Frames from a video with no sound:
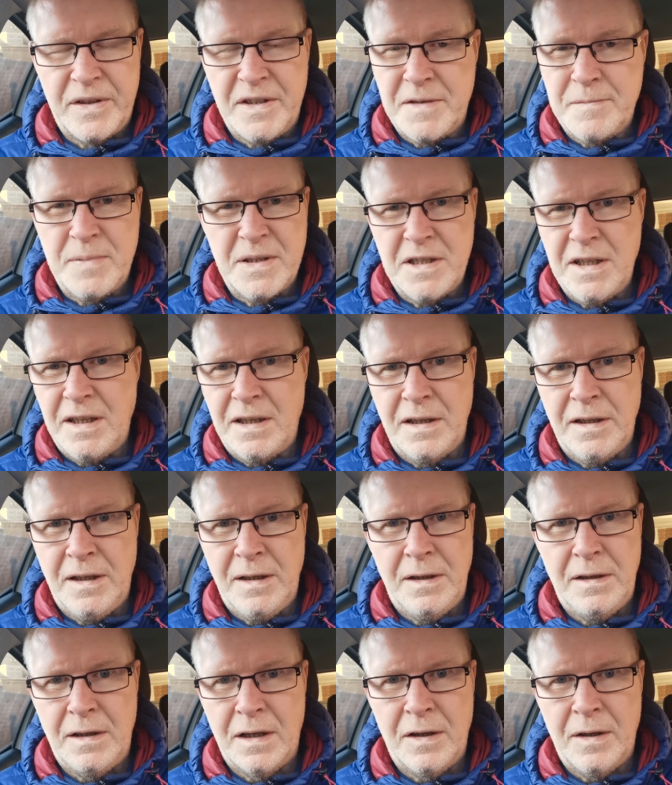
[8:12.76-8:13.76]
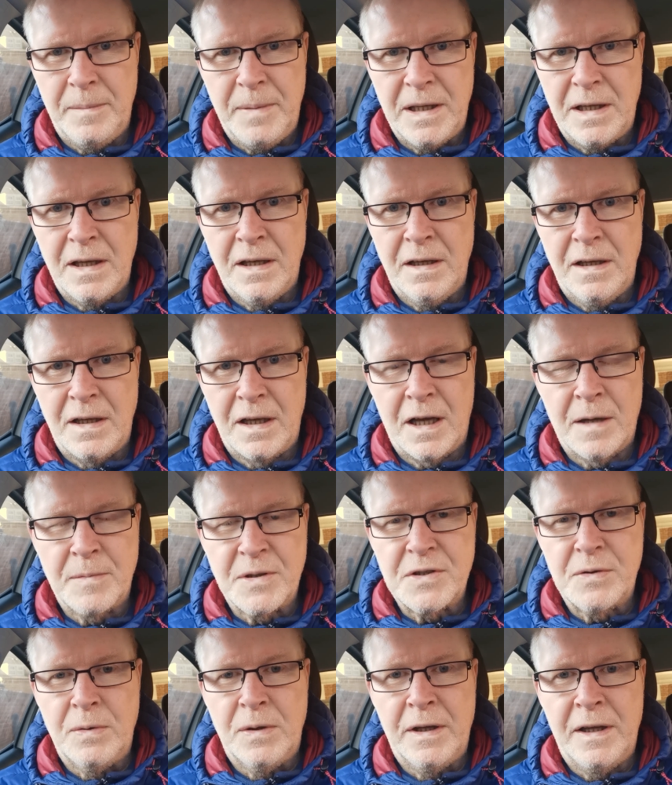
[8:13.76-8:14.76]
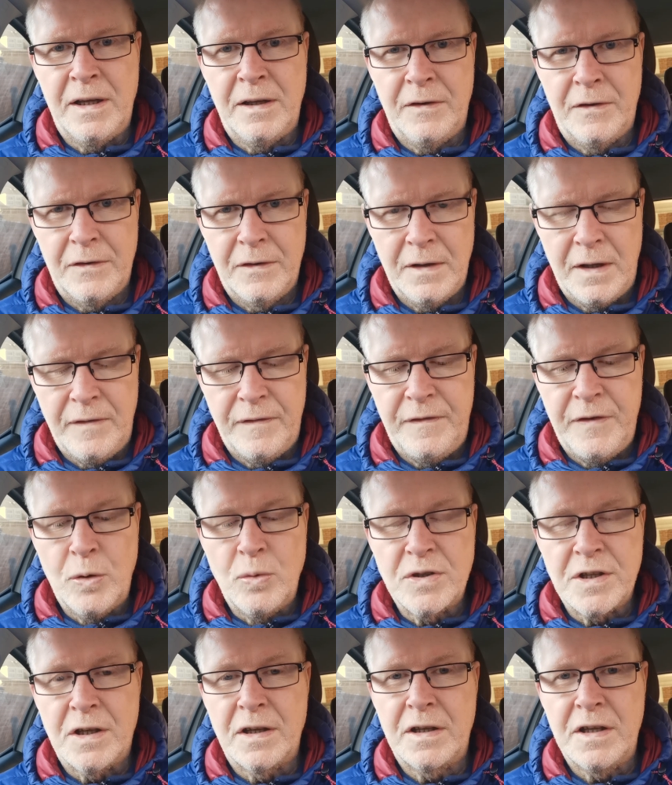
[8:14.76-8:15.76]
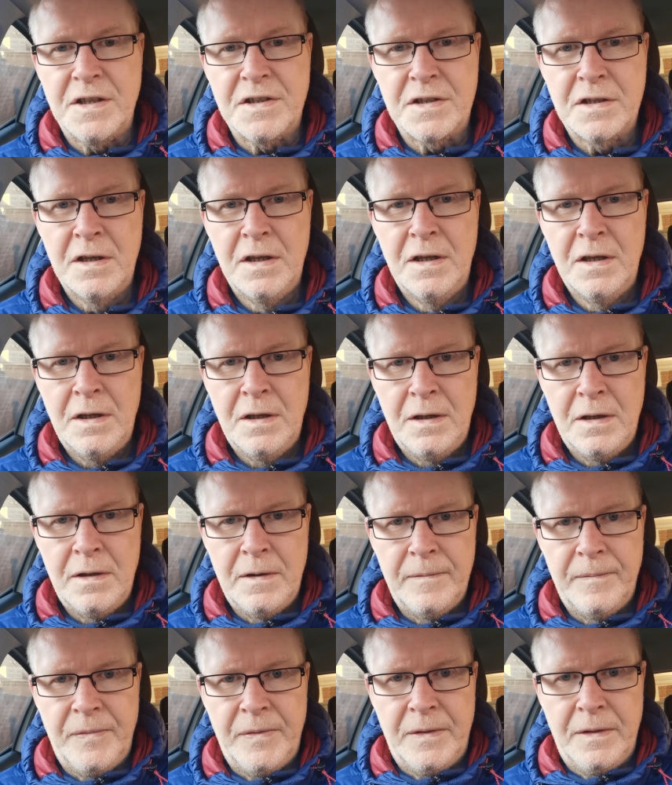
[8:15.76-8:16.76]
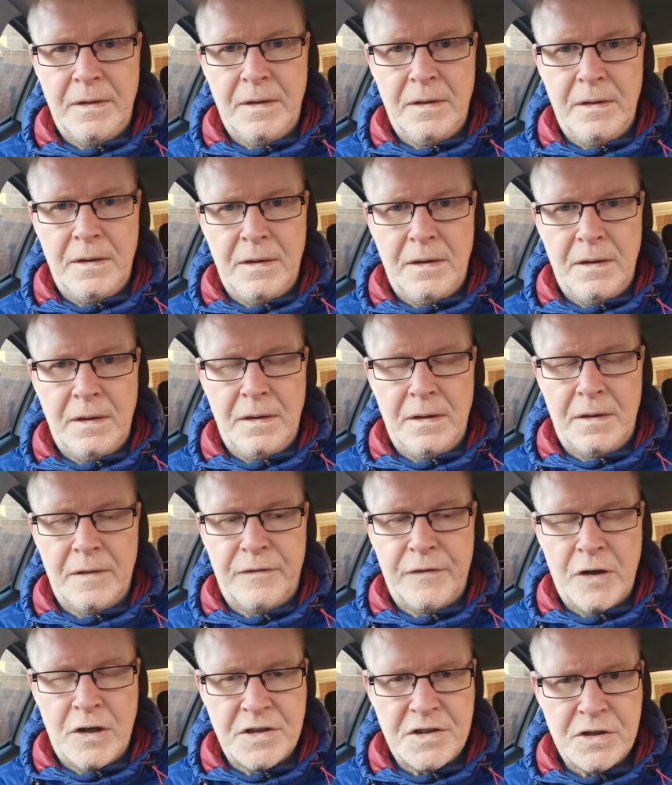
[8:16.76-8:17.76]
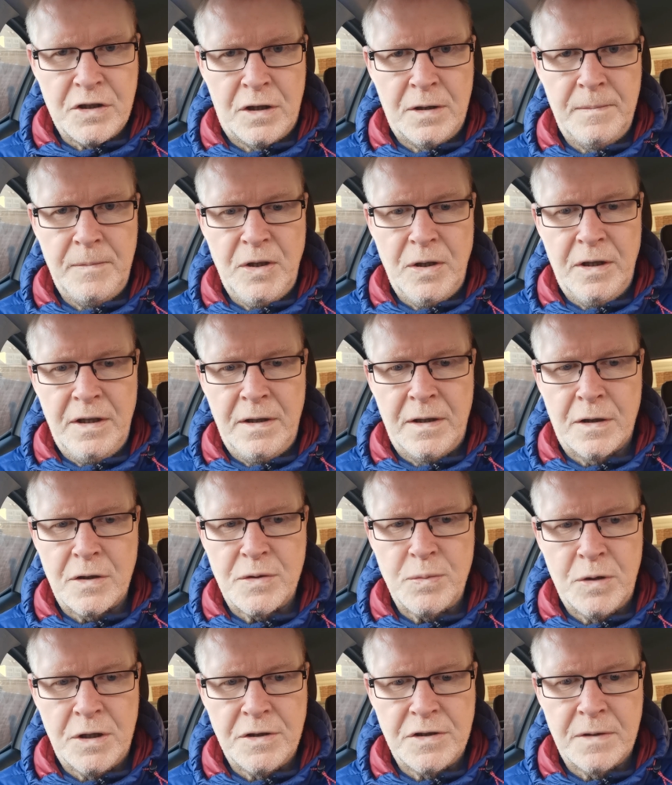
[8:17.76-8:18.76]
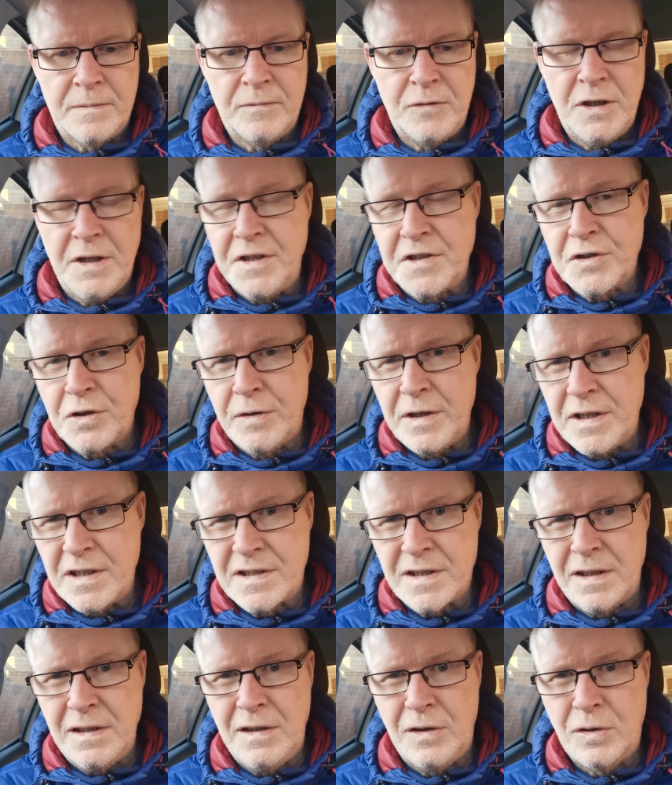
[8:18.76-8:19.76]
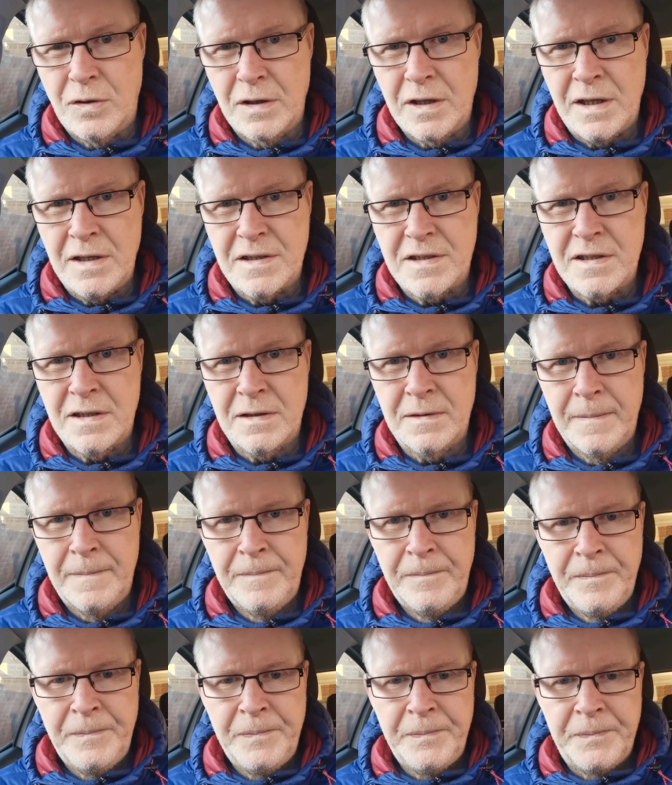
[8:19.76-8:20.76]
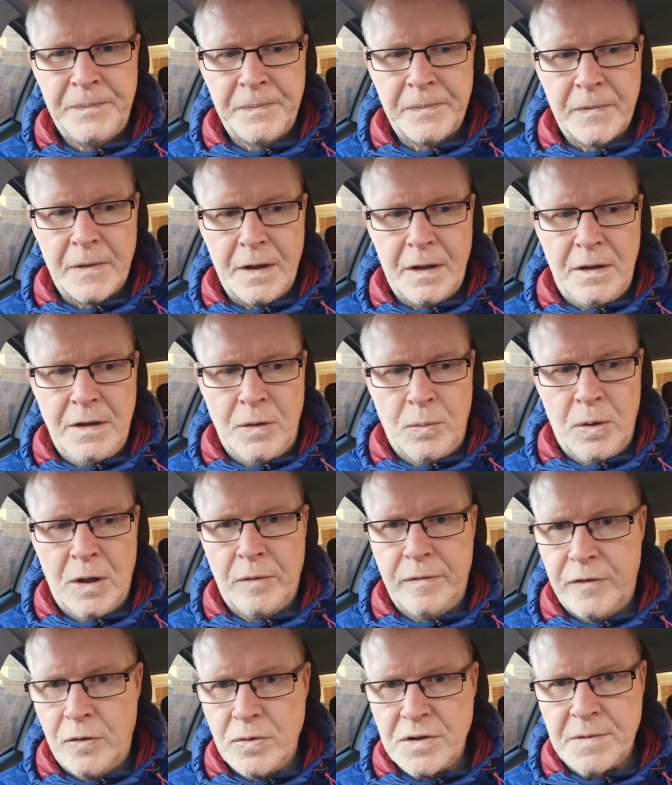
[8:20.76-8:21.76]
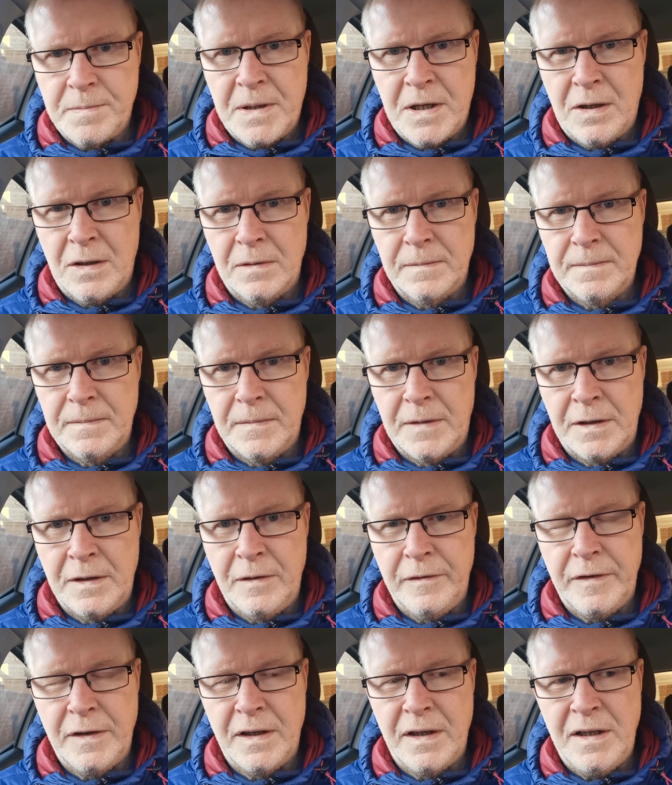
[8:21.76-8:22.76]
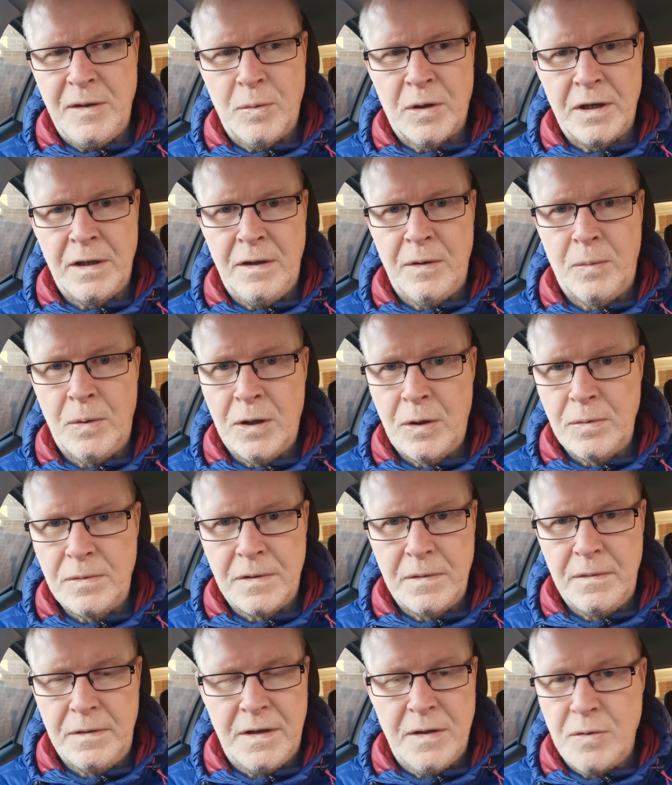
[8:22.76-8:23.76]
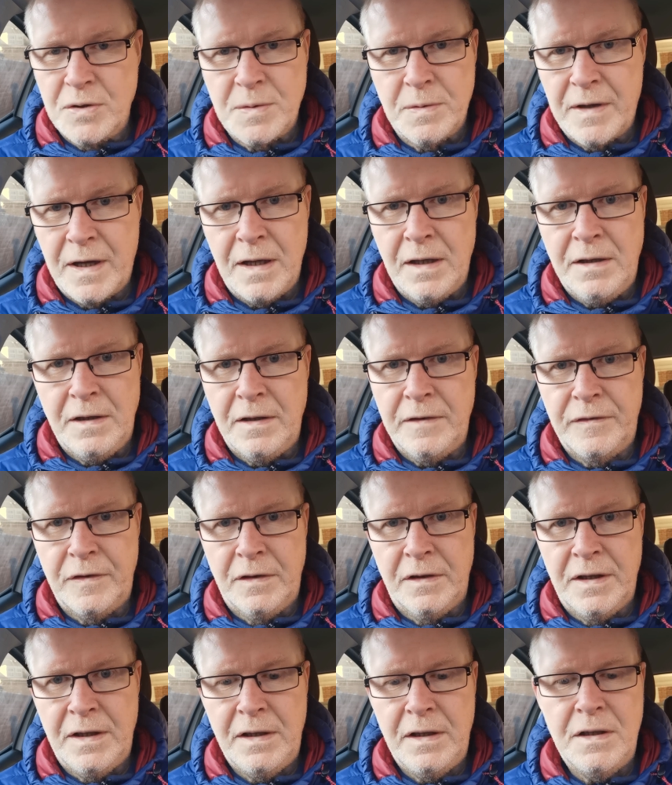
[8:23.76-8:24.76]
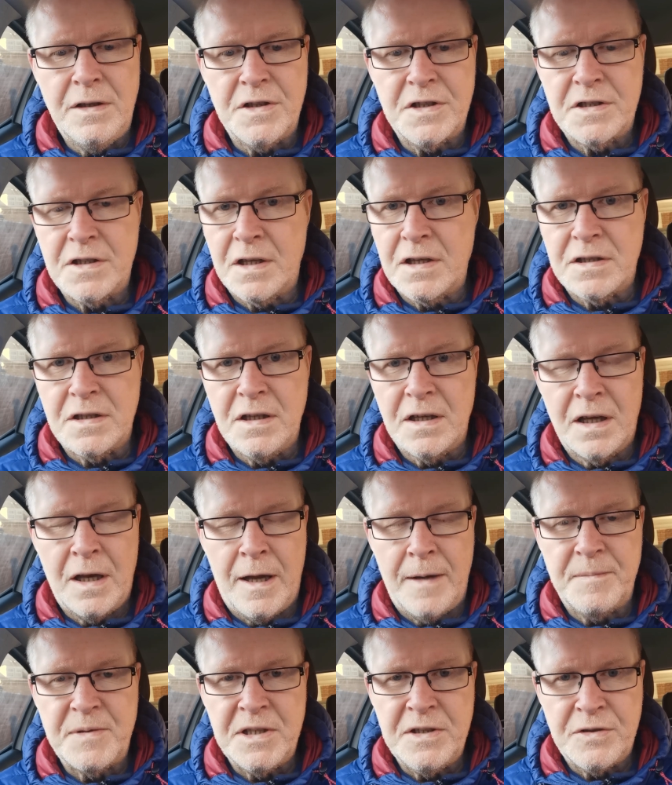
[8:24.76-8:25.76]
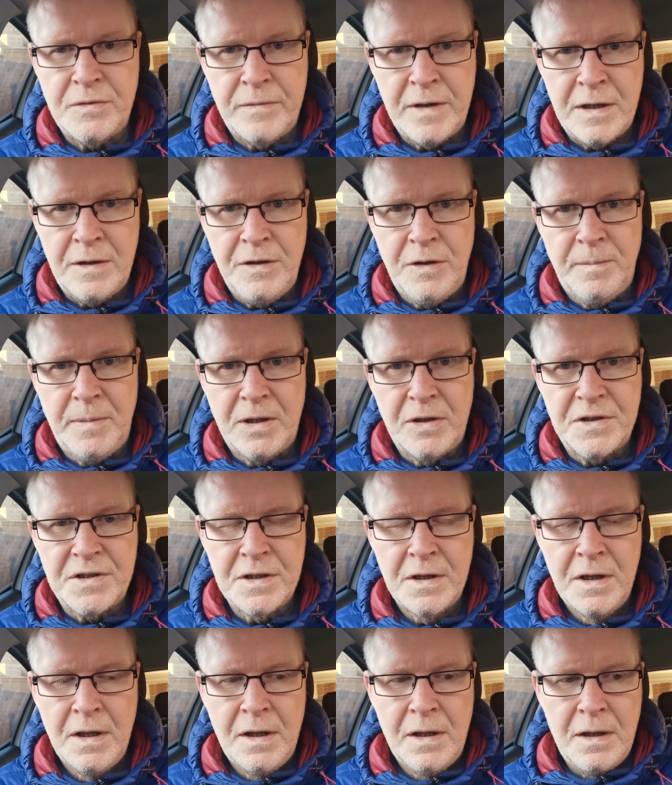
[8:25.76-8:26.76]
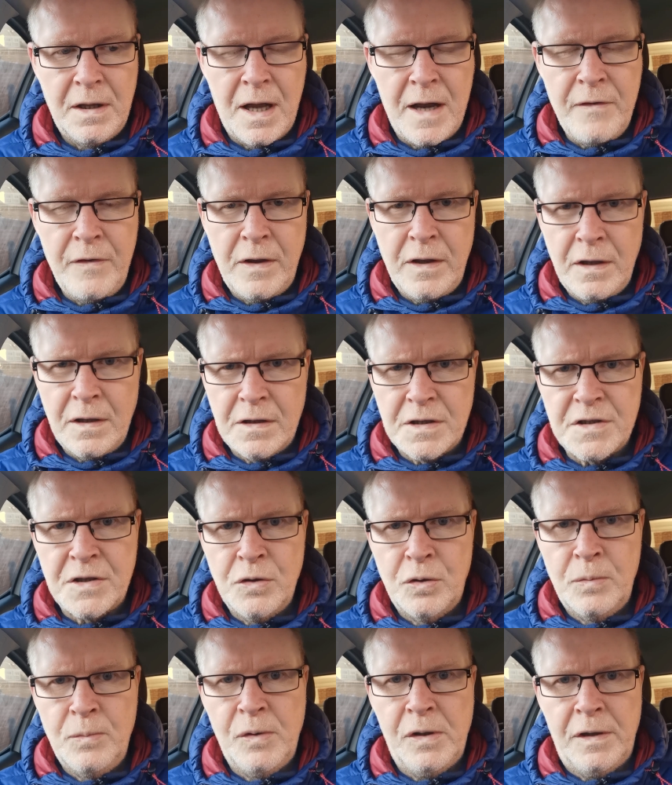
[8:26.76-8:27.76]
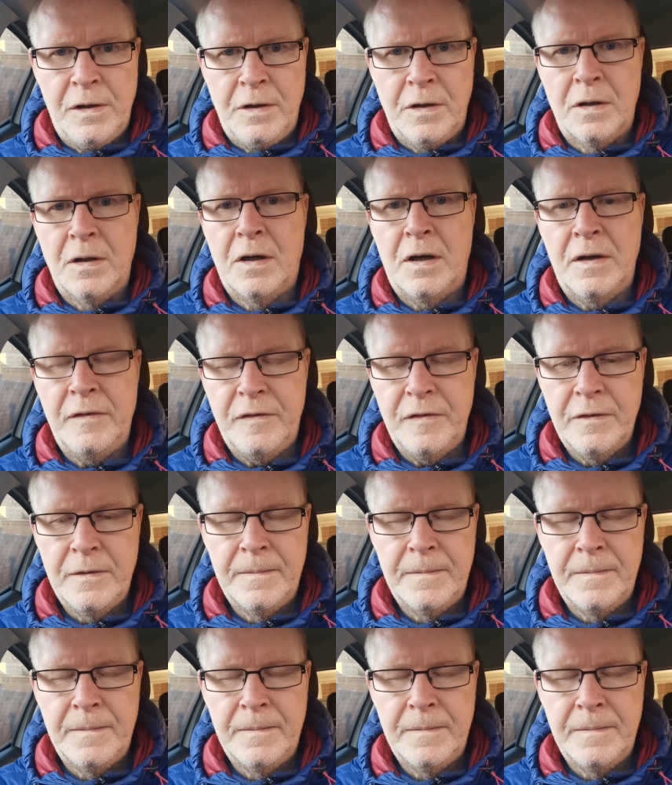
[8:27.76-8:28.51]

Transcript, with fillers: particularly at the beginning, comes to an end. It feels like it's the first time you hear those words. I'm really sorry to say you got cancer. Your world falls apart. I don't think anyone in the world deals with that any differently. It just does. It collapses around you because everything that's normally in your life